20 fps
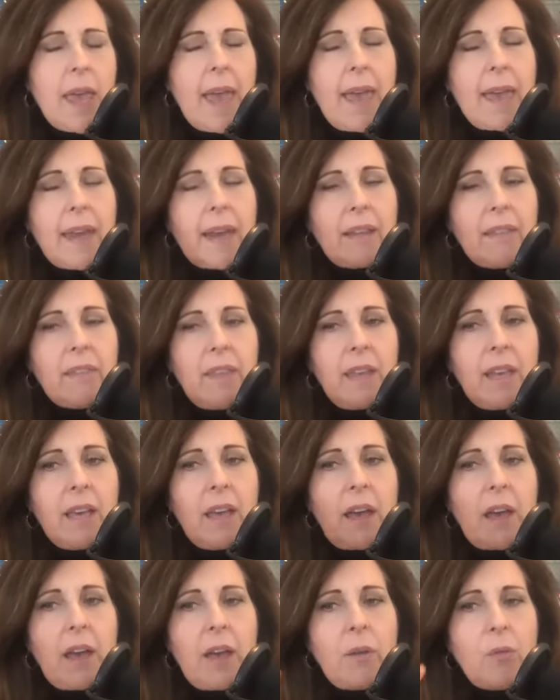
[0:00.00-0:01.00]
And I think
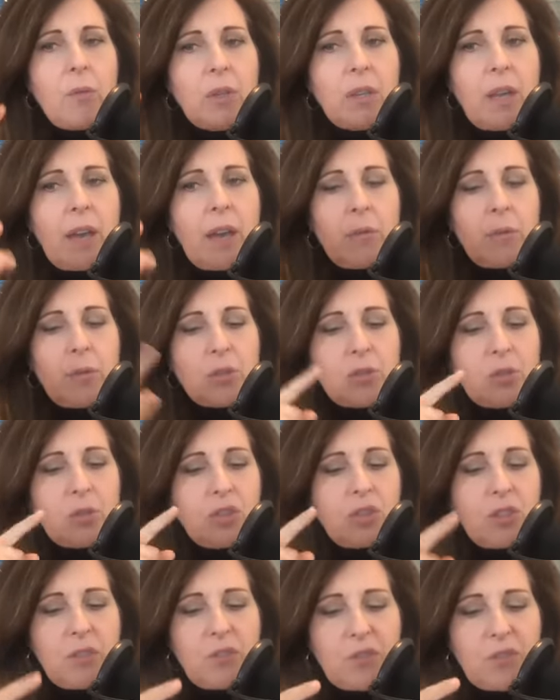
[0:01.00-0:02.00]
I would
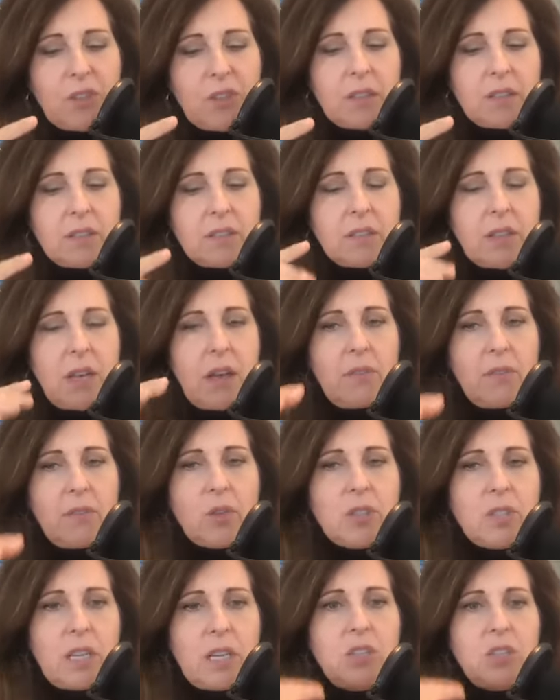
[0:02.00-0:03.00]
shift this
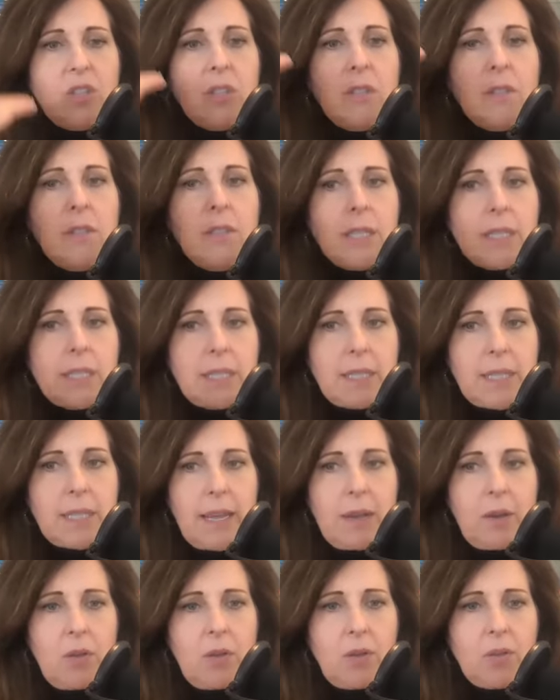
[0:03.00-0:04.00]
conversation to
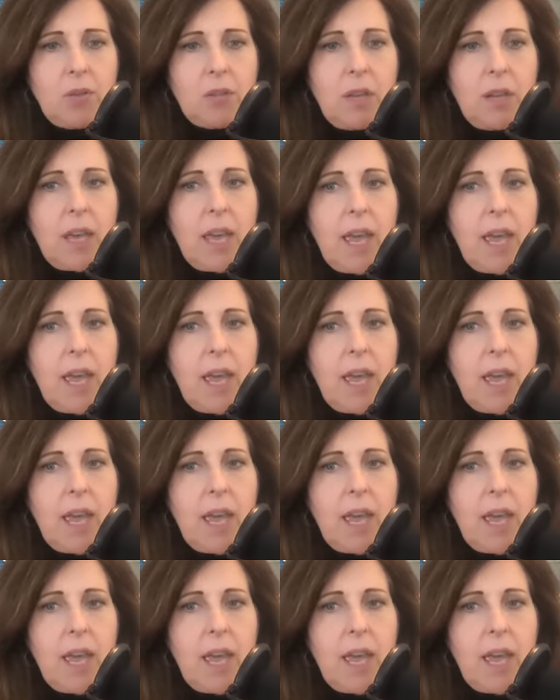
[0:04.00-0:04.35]
sales.